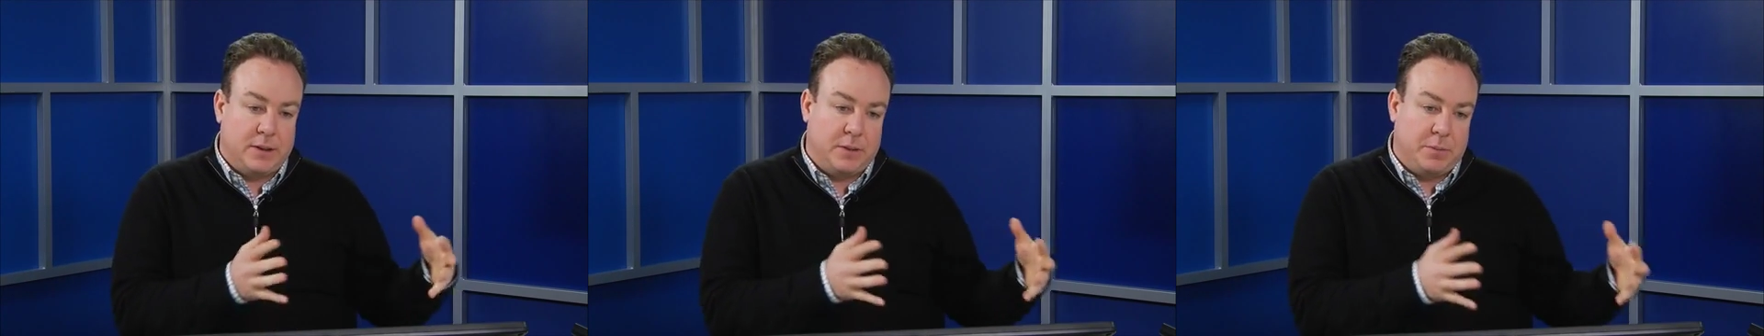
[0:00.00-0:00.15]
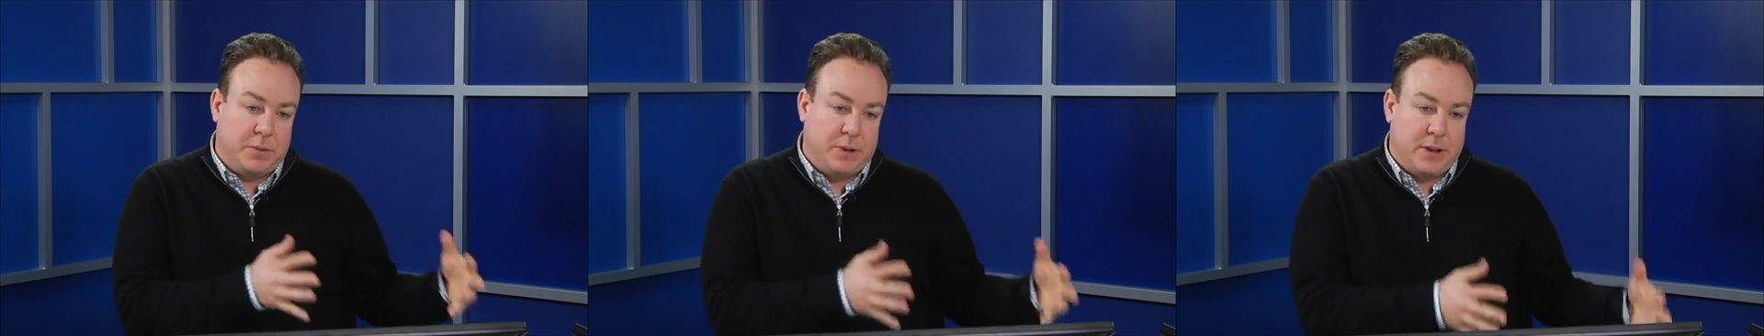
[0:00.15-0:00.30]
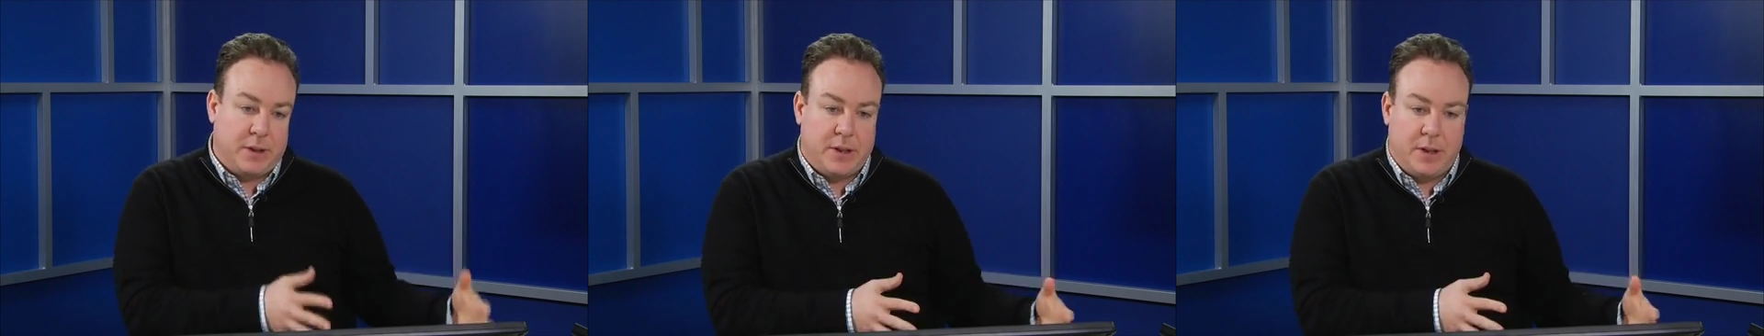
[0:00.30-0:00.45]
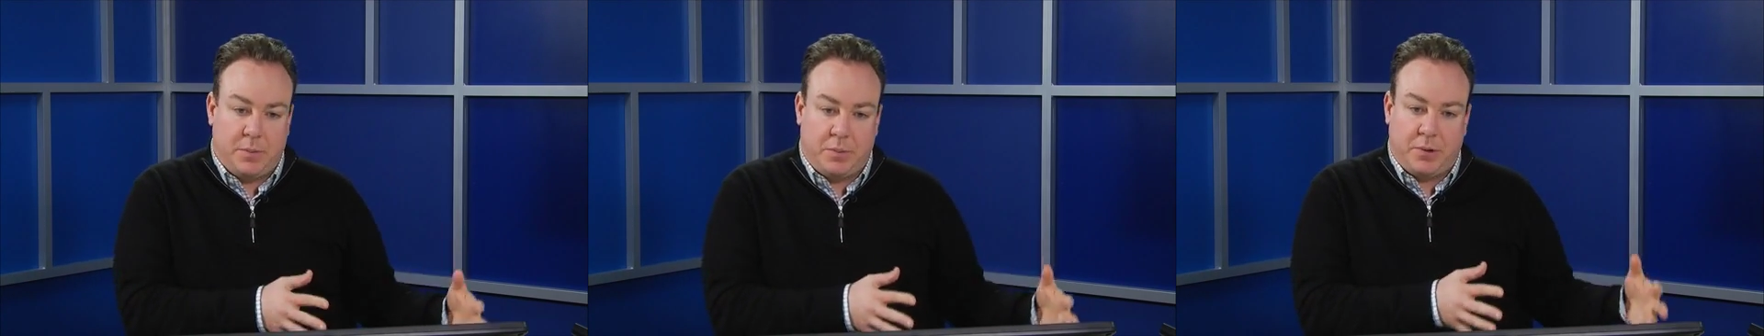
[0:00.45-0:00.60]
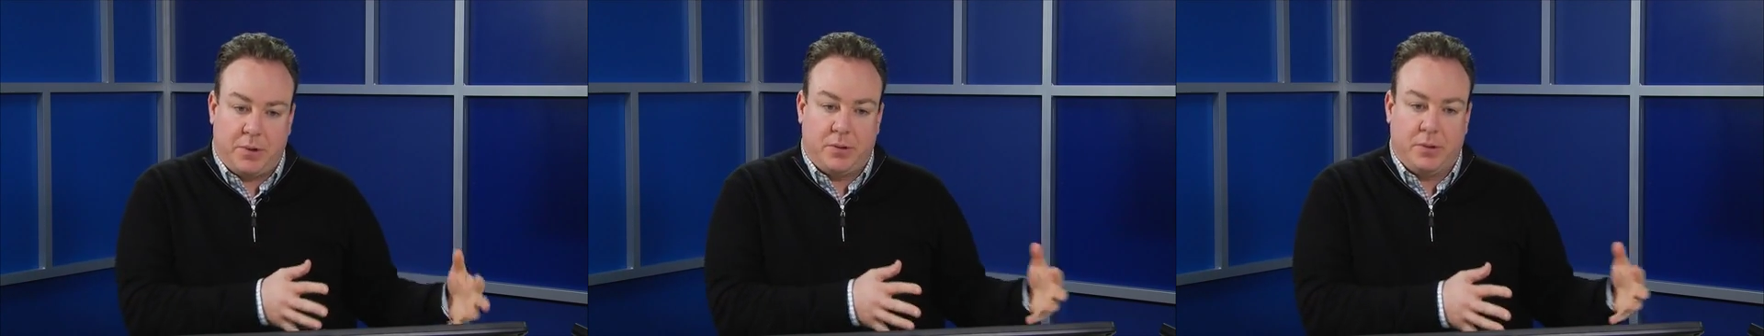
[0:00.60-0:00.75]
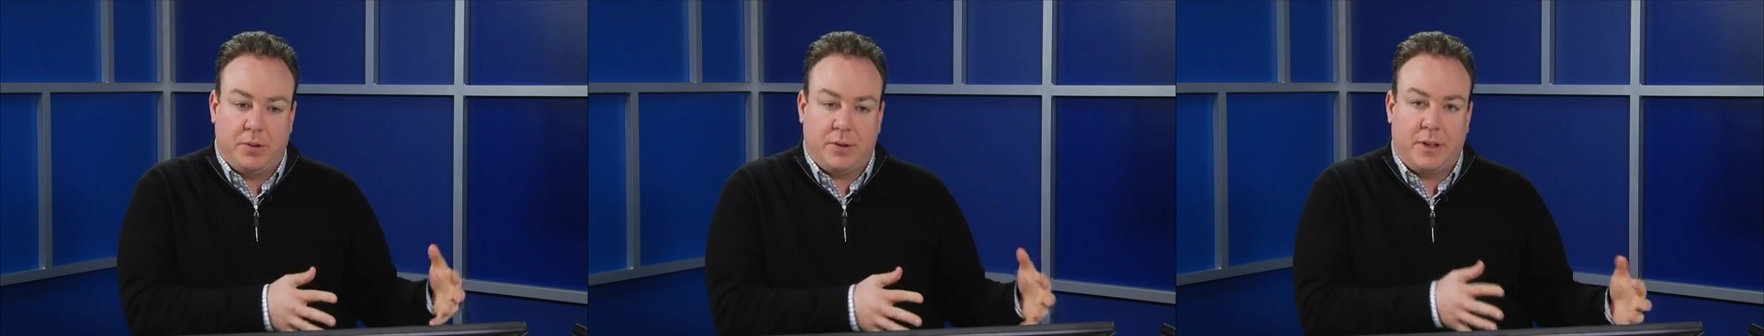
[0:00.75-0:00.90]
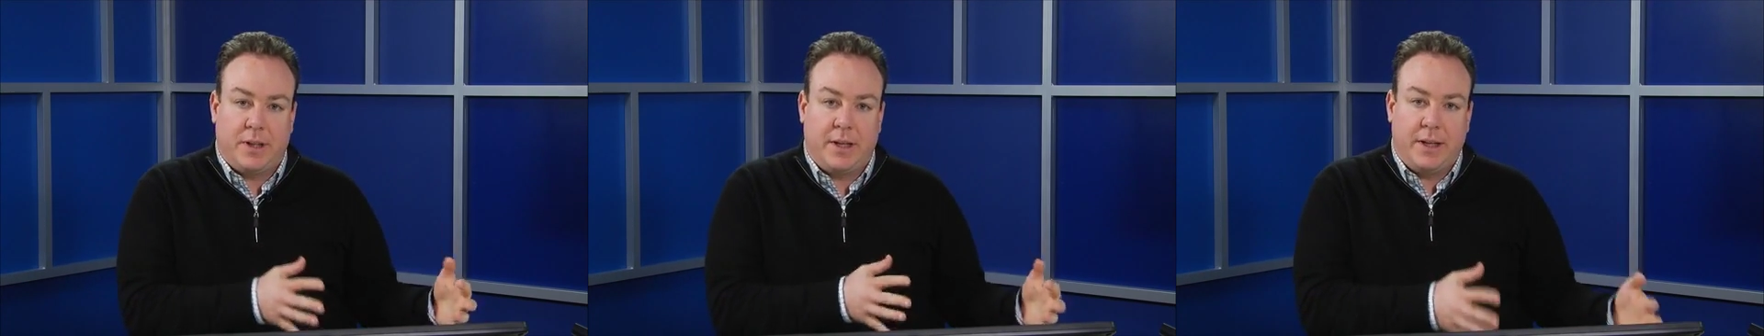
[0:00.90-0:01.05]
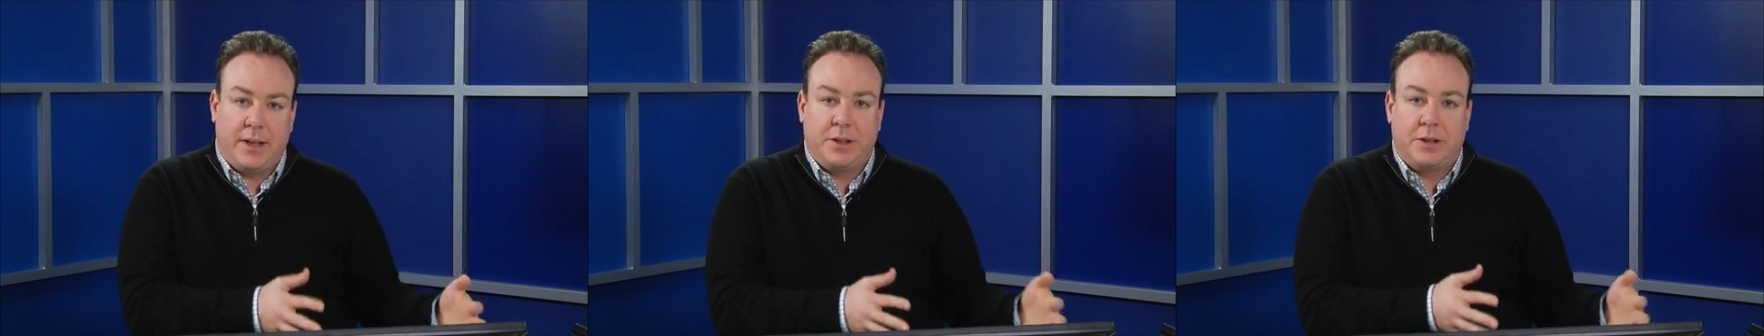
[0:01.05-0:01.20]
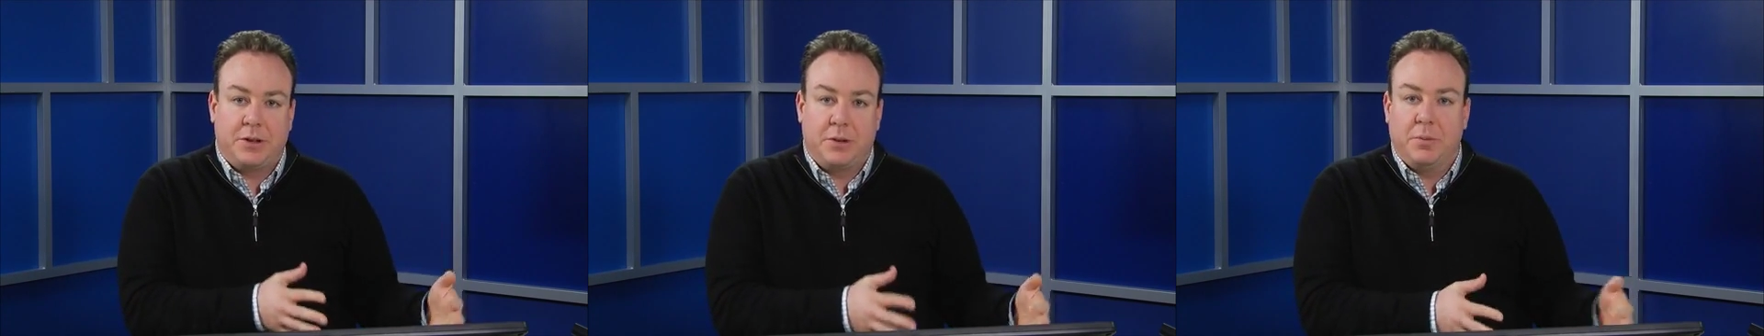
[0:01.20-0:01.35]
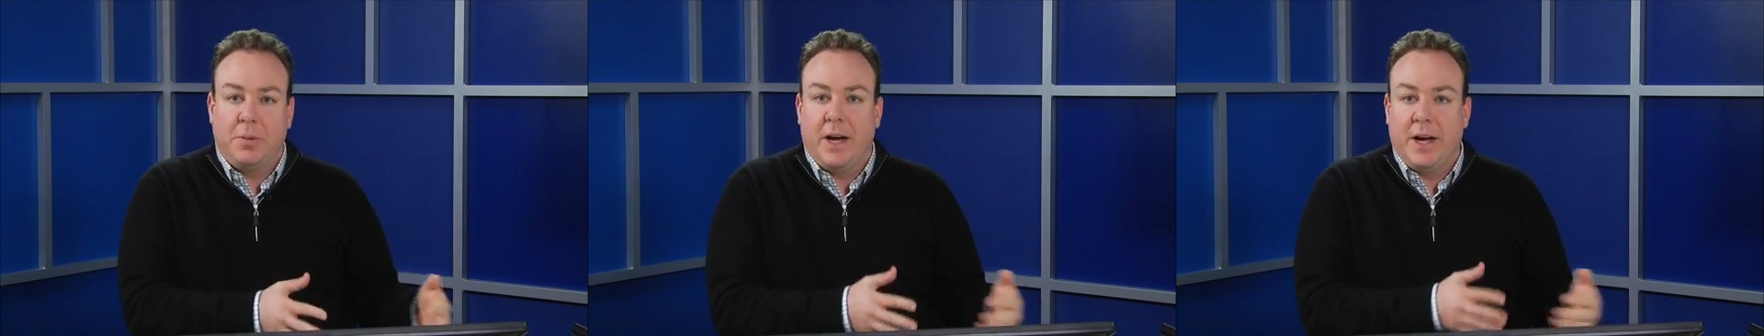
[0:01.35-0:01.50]
some of the typical
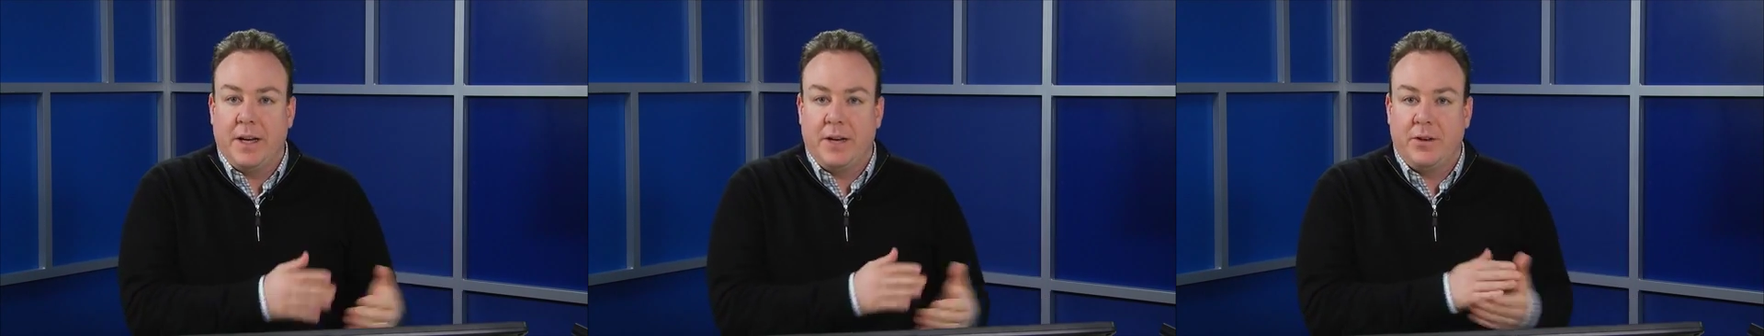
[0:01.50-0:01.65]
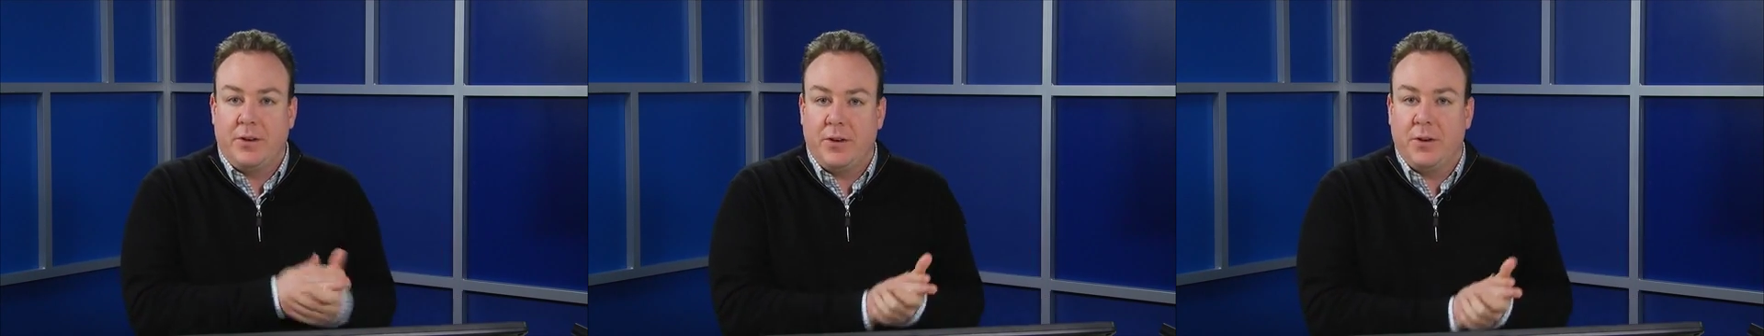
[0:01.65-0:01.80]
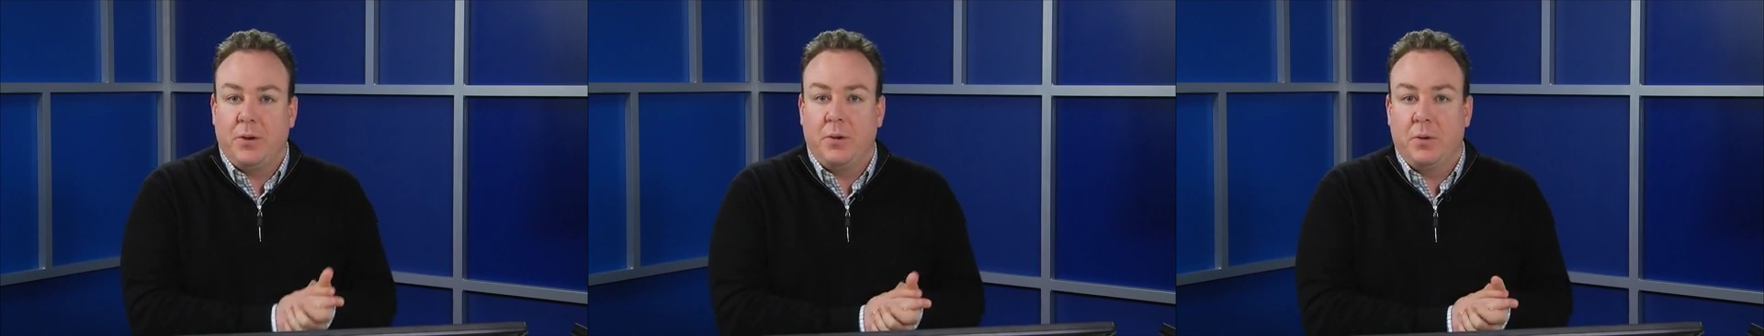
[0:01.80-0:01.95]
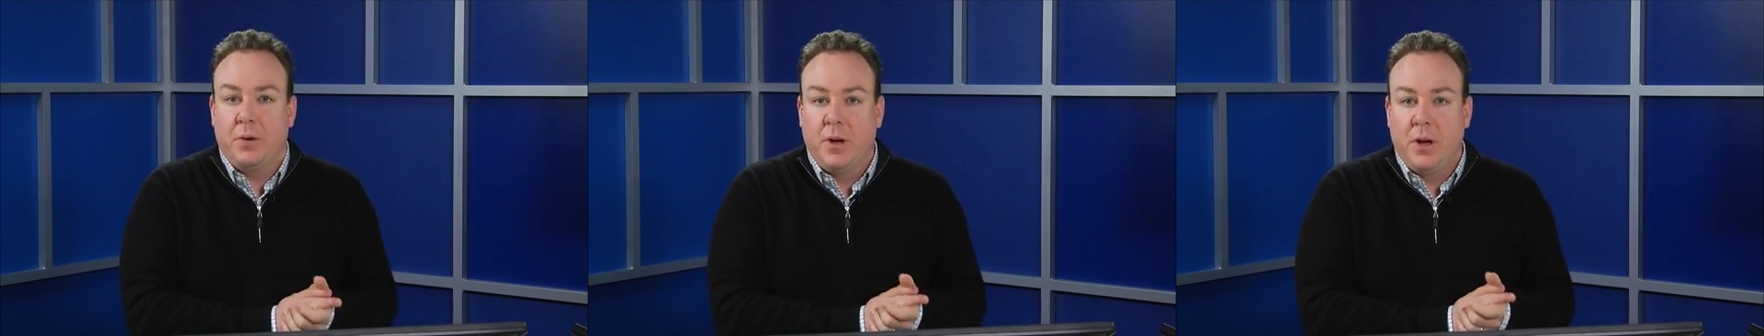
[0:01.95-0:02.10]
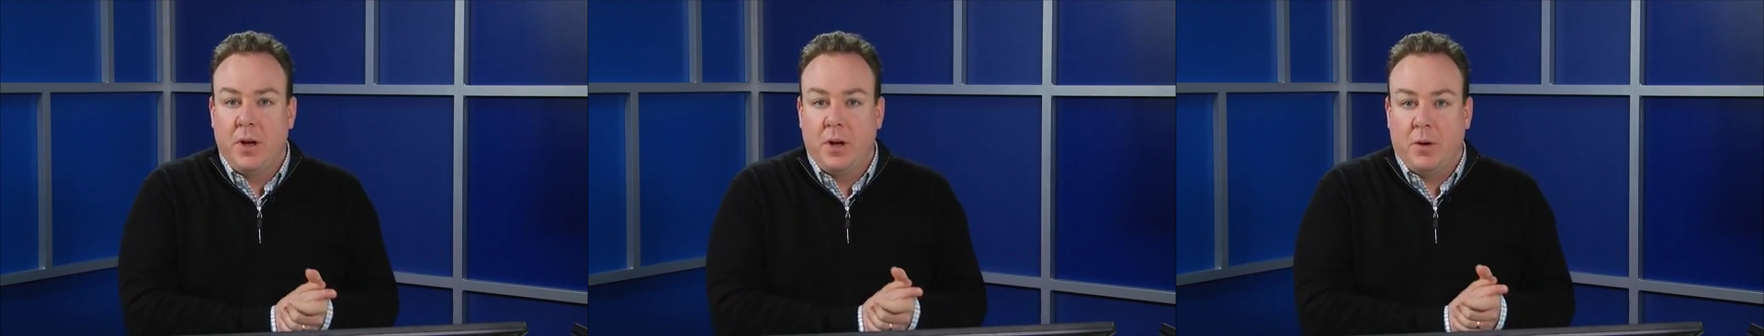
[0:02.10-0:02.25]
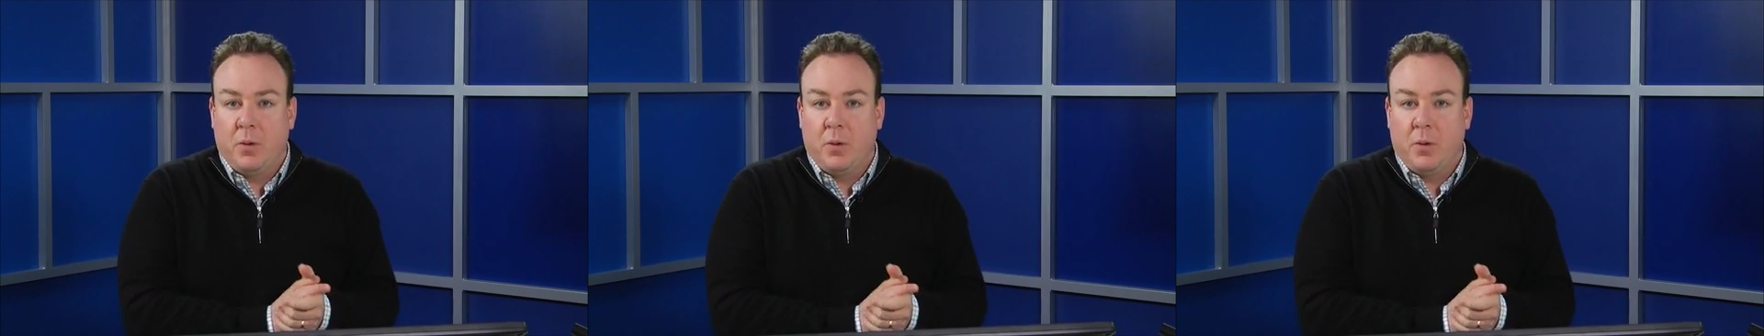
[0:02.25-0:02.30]
things you might do